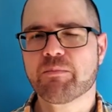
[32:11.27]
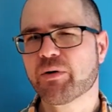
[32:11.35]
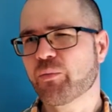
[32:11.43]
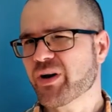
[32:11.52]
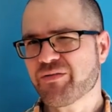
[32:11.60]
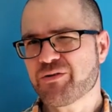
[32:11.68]

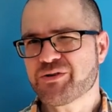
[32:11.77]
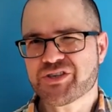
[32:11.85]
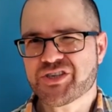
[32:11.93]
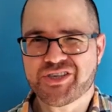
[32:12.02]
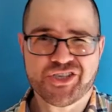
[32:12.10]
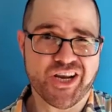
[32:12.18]
But what if you
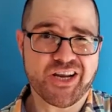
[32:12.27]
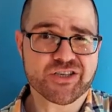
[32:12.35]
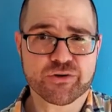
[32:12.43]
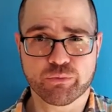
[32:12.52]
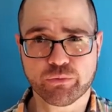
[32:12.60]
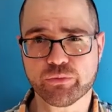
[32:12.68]
just
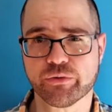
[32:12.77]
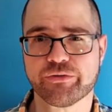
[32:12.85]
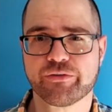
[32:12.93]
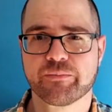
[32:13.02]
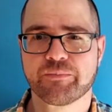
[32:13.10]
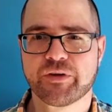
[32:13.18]
change the
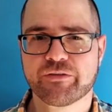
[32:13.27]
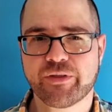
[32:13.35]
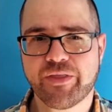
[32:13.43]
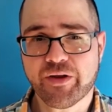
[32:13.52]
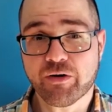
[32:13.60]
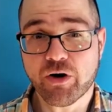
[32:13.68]
rules so
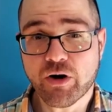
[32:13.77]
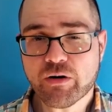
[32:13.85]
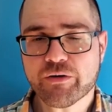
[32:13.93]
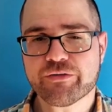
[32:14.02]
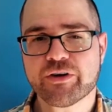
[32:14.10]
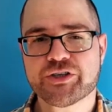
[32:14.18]
that there
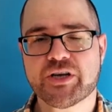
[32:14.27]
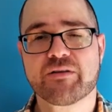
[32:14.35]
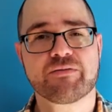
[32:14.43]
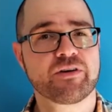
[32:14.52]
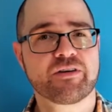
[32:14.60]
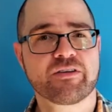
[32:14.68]
are such
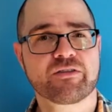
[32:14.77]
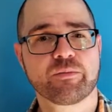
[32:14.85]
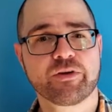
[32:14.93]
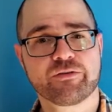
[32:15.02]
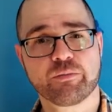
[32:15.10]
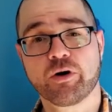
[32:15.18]

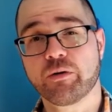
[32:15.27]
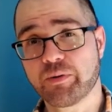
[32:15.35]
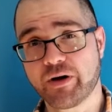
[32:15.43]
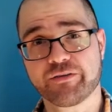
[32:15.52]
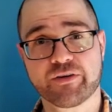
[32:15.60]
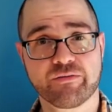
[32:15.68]
infinitesimally small
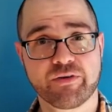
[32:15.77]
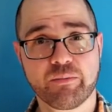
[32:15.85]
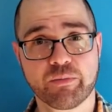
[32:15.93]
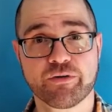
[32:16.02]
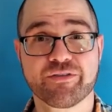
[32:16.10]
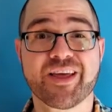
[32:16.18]
positive
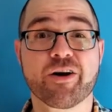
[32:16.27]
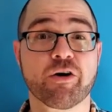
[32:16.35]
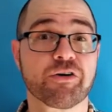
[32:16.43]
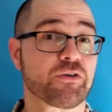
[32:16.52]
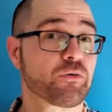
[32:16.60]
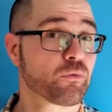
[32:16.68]
numbers that
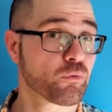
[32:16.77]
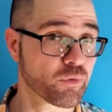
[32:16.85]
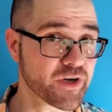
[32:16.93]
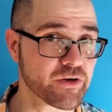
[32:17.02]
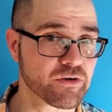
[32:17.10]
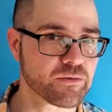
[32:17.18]
aren't
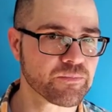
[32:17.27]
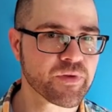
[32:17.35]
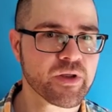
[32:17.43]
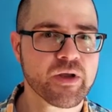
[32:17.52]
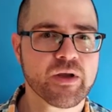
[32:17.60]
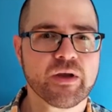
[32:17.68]
real?
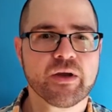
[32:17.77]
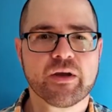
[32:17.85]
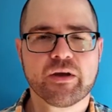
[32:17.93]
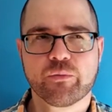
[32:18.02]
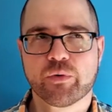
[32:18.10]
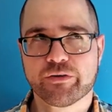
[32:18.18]

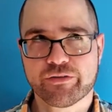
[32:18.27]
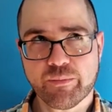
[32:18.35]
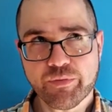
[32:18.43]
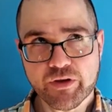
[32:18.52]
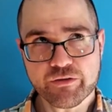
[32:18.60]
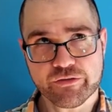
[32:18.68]
Well,
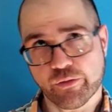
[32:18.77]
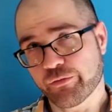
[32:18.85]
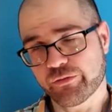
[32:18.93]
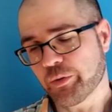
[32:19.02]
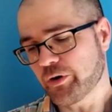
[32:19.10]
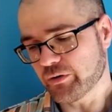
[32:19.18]
something so
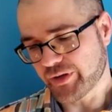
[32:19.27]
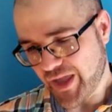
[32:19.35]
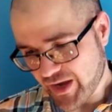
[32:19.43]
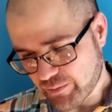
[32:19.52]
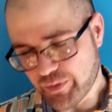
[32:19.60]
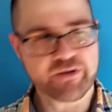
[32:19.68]
small
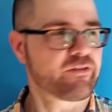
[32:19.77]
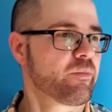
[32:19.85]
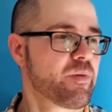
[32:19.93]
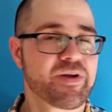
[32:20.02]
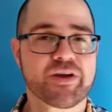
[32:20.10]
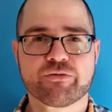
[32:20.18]
can't
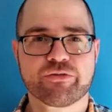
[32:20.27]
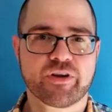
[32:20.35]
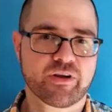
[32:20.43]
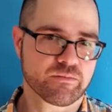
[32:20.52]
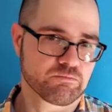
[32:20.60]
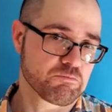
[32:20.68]
possibly be
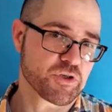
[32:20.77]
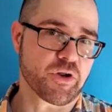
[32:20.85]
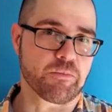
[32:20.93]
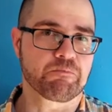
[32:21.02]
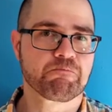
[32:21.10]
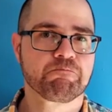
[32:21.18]
interesting, so
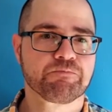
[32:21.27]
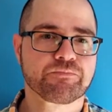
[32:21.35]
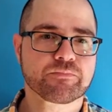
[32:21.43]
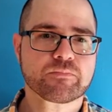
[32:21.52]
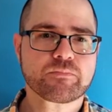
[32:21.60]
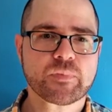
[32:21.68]

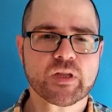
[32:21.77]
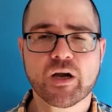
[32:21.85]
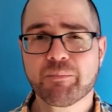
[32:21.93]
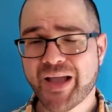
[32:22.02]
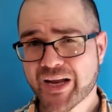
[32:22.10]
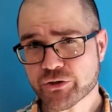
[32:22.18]

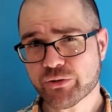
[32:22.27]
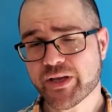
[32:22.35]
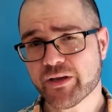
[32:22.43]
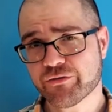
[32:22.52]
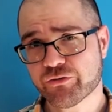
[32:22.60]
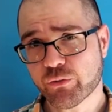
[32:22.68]
no.
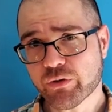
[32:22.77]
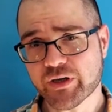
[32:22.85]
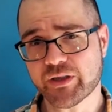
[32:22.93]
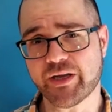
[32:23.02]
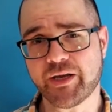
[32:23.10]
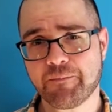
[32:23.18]
Actually,
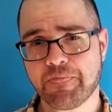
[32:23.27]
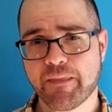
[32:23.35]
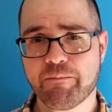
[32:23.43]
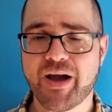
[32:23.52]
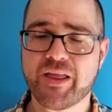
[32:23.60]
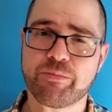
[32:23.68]
historically,
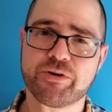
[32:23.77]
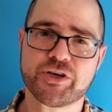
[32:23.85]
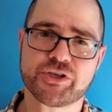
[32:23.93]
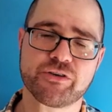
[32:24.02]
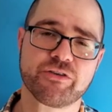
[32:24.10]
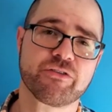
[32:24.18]

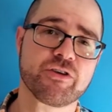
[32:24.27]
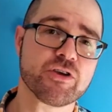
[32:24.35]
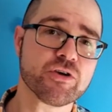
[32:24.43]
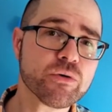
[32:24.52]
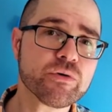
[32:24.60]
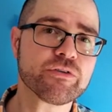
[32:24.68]
mathematicians
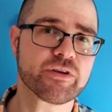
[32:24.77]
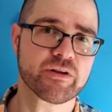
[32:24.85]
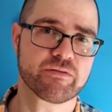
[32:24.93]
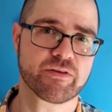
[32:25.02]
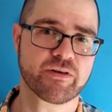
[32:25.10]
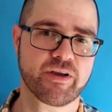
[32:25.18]
used
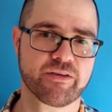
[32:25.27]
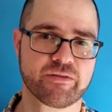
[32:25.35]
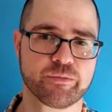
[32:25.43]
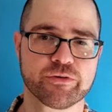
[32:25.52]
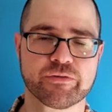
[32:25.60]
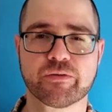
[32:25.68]

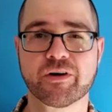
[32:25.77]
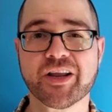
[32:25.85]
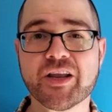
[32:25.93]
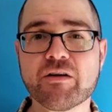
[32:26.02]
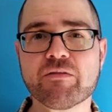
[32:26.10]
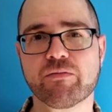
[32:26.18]
infinitesimals for
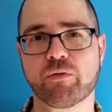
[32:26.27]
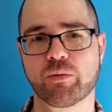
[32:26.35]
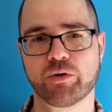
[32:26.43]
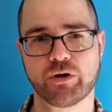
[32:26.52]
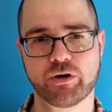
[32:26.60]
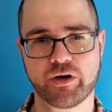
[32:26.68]

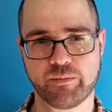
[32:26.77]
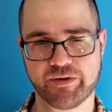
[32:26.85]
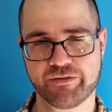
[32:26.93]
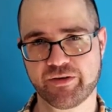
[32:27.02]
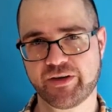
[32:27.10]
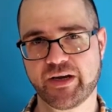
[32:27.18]
informal
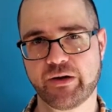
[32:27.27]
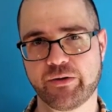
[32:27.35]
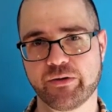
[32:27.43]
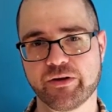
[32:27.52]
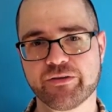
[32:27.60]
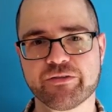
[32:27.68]
arguments in
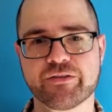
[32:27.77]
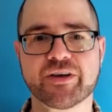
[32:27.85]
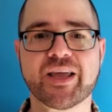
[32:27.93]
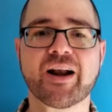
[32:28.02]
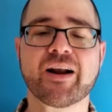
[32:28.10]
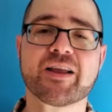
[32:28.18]
calculus to
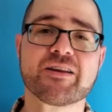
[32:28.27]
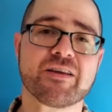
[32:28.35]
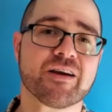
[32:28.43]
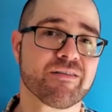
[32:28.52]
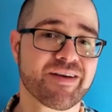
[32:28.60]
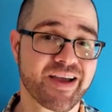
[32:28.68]
get an
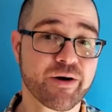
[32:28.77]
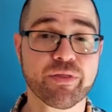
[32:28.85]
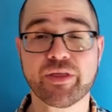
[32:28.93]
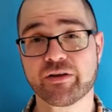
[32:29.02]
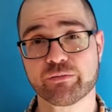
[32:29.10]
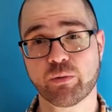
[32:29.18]
idea of
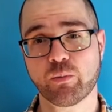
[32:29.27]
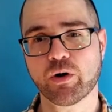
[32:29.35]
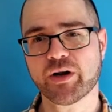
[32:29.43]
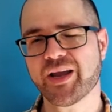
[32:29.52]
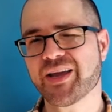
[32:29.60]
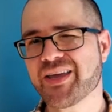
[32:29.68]
how things were
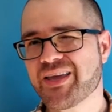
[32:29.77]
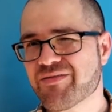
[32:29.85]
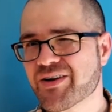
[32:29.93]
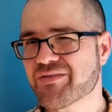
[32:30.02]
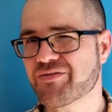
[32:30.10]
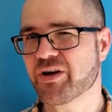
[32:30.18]
working,
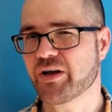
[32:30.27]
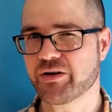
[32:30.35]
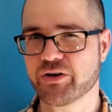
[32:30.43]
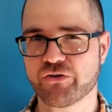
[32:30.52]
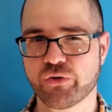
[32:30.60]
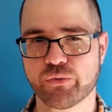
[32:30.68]
even if not
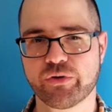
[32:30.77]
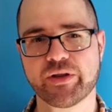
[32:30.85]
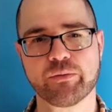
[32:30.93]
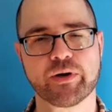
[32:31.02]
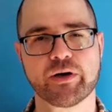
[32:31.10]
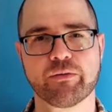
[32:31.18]
in a
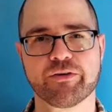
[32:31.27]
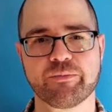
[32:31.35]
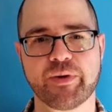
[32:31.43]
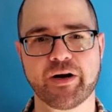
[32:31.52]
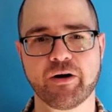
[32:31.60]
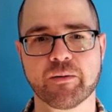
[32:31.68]
totally rigorous
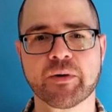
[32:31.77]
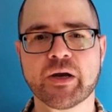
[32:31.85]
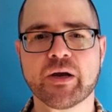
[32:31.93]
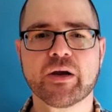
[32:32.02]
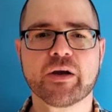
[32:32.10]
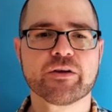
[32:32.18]
manner.
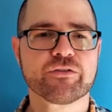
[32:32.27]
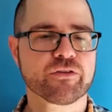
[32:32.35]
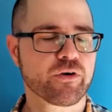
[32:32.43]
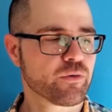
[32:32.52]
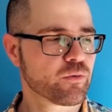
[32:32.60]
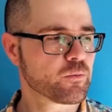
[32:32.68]

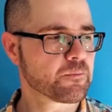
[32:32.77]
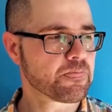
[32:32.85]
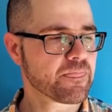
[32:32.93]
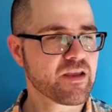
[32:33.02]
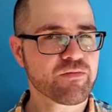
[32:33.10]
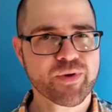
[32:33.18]
So,
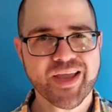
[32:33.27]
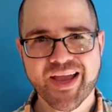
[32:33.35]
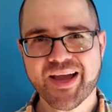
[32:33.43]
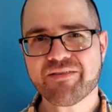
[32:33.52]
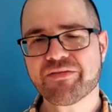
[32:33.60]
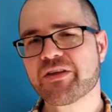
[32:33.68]
if we
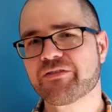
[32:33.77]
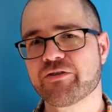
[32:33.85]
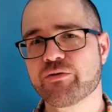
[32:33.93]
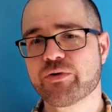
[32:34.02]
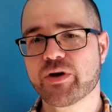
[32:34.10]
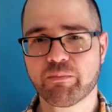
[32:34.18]
have this
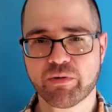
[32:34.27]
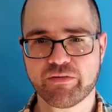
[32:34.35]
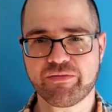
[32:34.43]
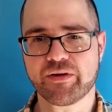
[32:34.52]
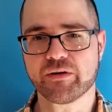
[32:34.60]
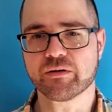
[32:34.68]
new
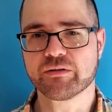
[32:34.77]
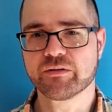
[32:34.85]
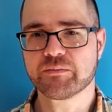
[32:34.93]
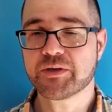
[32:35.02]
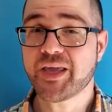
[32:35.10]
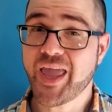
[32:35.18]
number field,
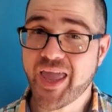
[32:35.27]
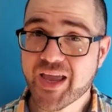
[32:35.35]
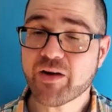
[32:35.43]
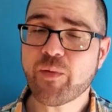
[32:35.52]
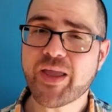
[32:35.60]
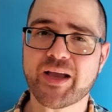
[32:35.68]

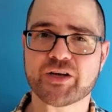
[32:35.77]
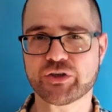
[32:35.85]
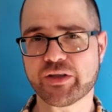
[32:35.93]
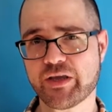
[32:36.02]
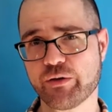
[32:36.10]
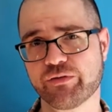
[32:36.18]
can we
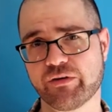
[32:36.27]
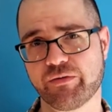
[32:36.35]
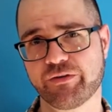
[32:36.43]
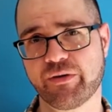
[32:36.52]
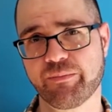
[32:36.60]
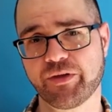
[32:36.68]
actually use it
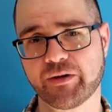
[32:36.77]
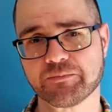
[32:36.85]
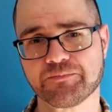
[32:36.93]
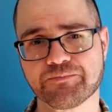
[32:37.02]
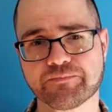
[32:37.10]
for something?